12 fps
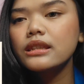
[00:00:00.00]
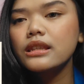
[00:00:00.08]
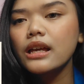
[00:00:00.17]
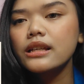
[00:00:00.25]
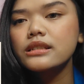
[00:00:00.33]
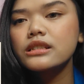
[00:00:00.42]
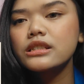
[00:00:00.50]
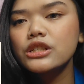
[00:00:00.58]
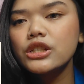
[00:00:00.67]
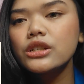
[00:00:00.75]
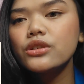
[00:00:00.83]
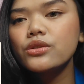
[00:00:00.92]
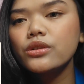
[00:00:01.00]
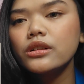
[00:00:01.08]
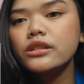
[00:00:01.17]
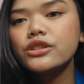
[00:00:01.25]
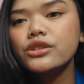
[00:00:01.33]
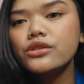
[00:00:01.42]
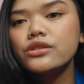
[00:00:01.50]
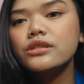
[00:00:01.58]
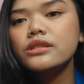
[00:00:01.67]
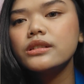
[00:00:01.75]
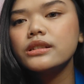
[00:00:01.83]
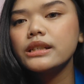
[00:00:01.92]
that she could use
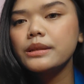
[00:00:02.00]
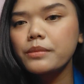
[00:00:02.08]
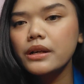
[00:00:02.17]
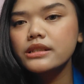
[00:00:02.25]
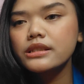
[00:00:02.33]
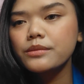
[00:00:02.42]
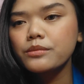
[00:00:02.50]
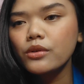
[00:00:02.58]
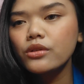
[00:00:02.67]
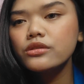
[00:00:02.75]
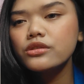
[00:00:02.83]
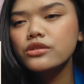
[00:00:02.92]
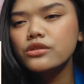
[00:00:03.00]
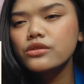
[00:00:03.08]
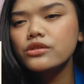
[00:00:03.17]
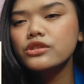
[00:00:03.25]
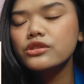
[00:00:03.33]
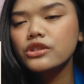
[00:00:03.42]
the IPA symbol to